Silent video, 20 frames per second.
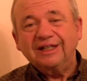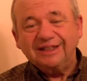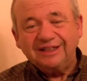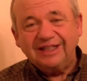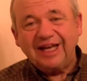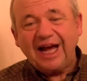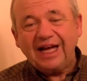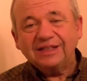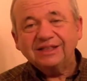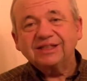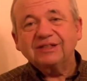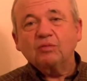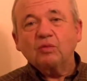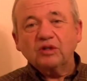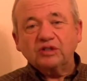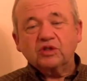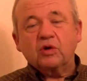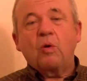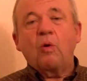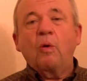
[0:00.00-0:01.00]
That's
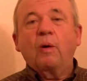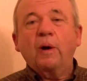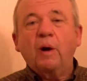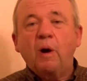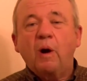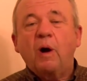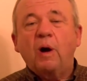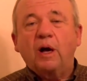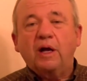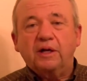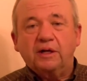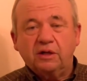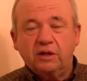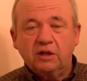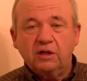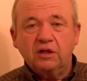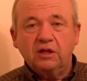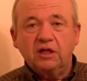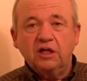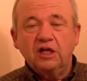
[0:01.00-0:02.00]
what's going on.
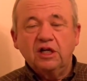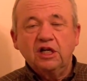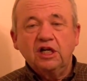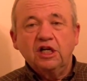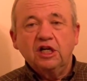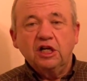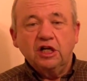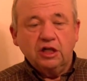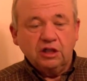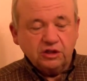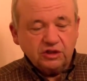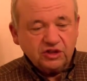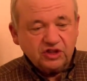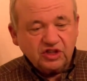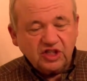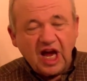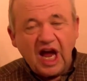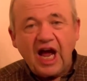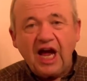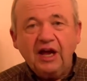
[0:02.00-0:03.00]

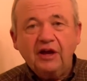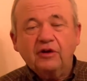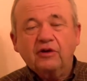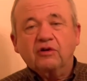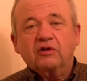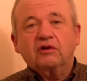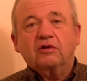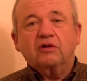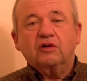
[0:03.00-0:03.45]
Steyer,